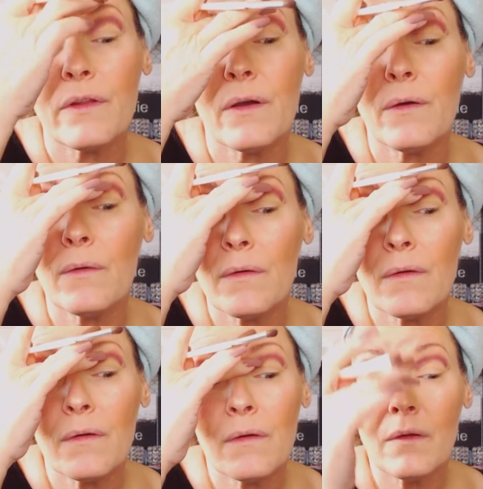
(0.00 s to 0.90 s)
though.
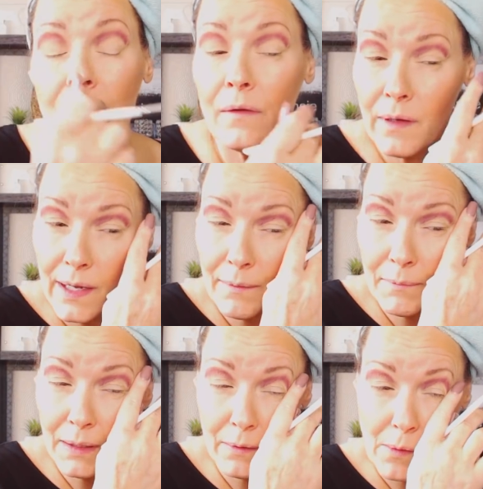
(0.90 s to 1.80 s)
I
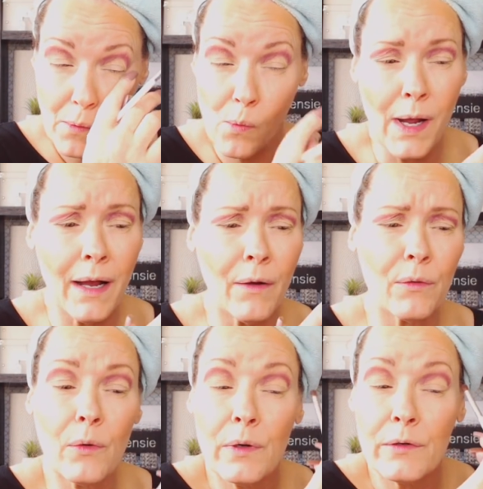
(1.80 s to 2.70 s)
mean,
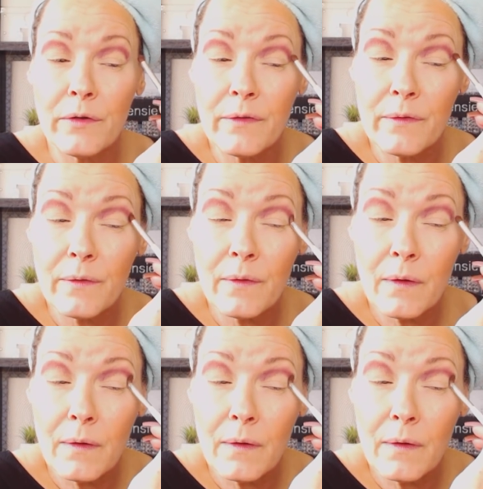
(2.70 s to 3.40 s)
wow, gorgeous.